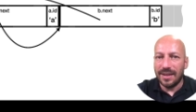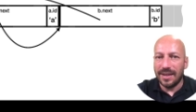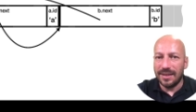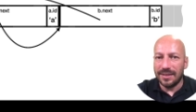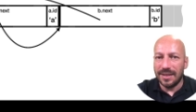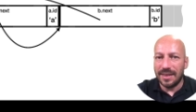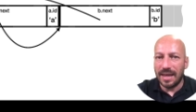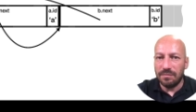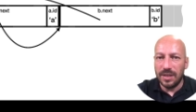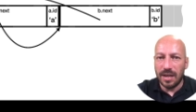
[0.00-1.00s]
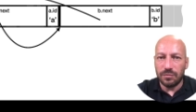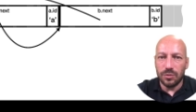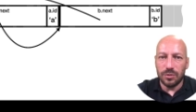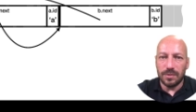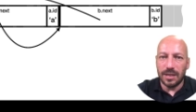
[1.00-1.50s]
And then we have
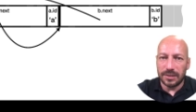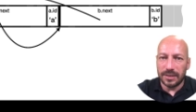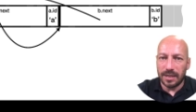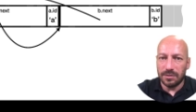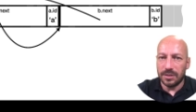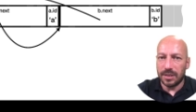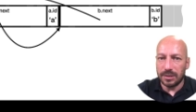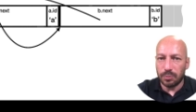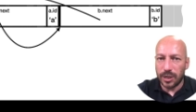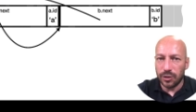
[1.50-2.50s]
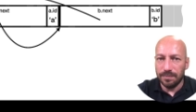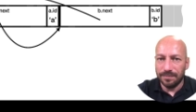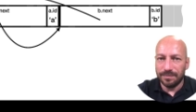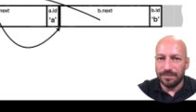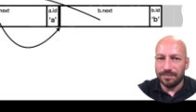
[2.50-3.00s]
to understand this expression
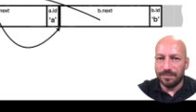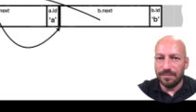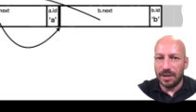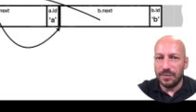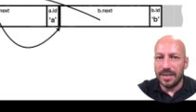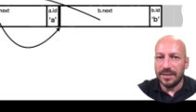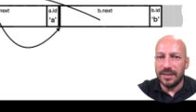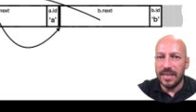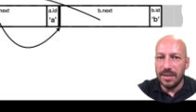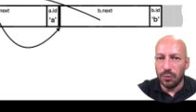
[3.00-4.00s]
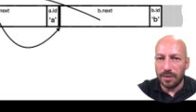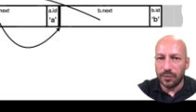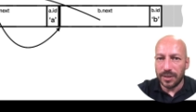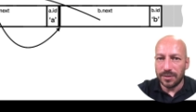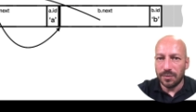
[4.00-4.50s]
where we
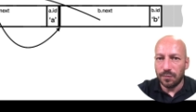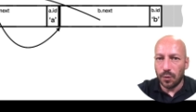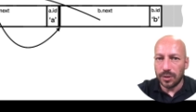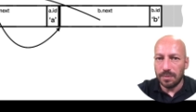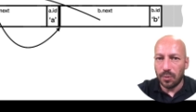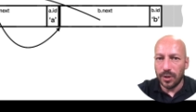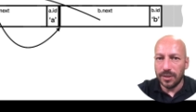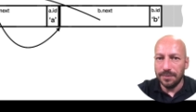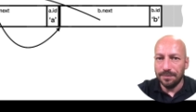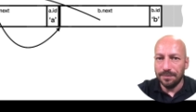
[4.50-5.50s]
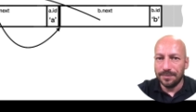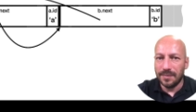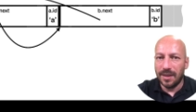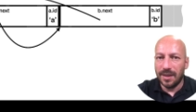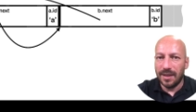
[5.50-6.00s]
dereference first the pointer.
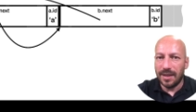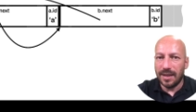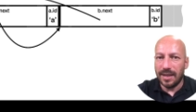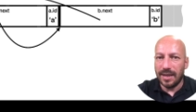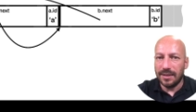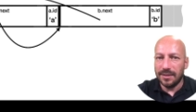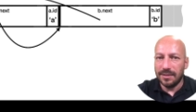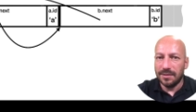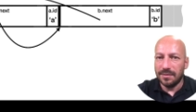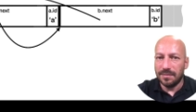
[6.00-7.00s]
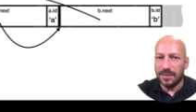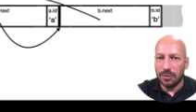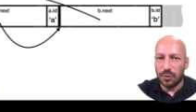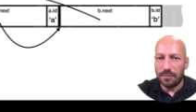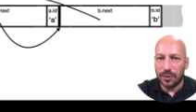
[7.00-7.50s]
And
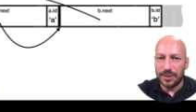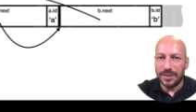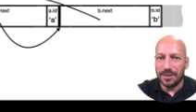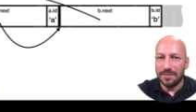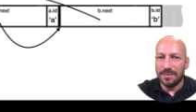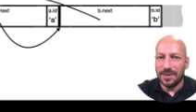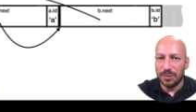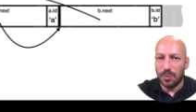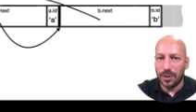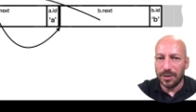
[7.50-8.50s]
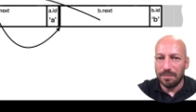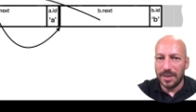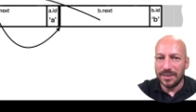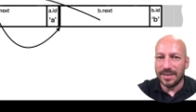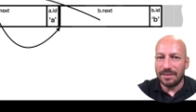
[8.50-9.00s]
dereferencing this pointer
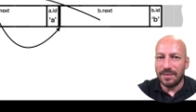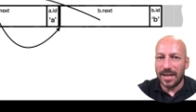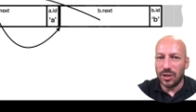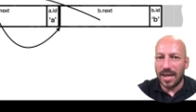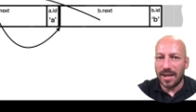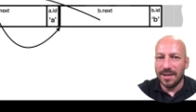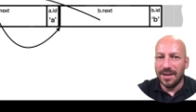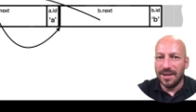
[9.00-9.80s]
means that we actually